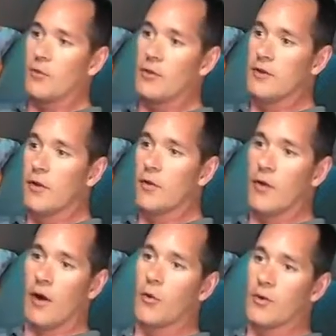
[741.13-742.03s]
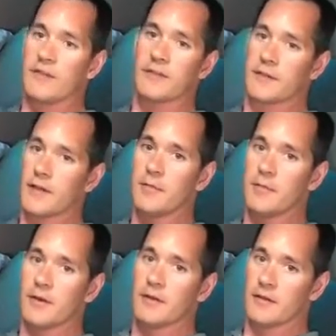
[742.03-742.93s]
we don't always sleep
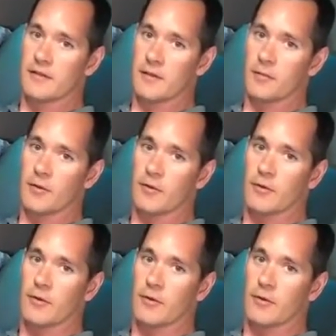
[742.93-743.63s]
in the sleeper.